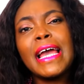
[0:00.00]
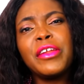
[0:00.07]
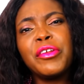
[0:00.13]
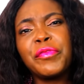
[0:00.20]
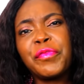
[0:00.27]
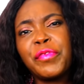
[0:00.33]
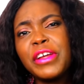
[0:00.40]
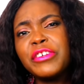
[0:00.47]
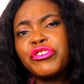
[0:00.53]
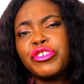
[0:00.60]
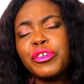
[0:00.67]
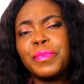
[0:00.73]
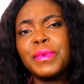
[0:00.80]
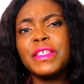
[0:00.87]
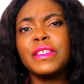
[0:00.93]
kind of
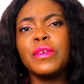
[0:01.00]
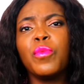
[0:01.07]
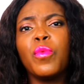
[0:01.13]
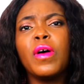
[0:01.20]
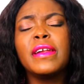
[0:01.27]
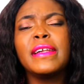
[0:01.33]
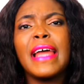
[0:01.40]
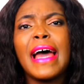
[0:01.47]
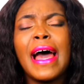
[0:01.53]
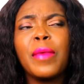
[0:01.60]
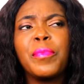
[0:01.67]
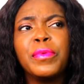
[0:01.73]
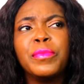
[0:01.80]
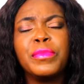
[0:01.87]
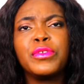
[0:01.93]
friendship is the one that
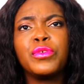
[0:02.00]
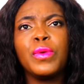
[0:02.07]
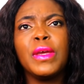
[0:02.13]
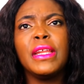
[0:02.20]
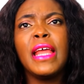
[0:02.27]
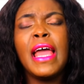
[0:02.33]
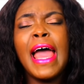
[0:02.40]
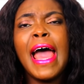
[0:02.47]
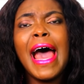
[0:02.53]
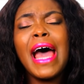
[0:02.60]
happened between